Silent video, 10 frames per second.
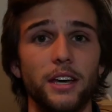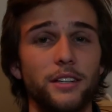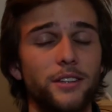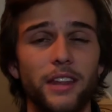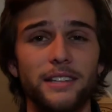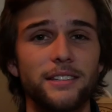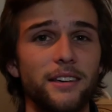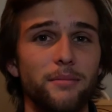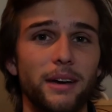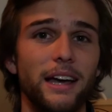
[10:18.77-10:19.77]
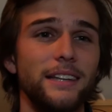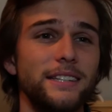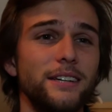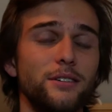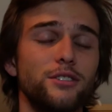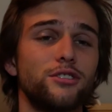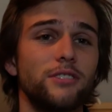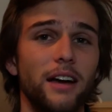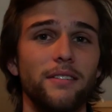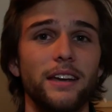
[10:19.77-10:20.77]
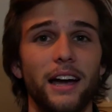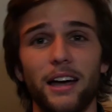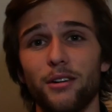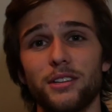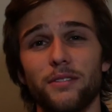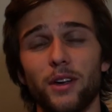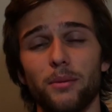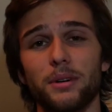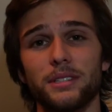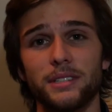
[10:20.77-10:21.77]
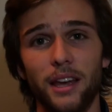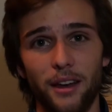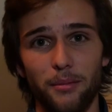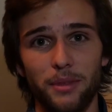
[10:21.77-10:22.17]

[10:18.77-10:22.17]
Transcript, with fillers: So that's it, my ideal traveling iOS developer setup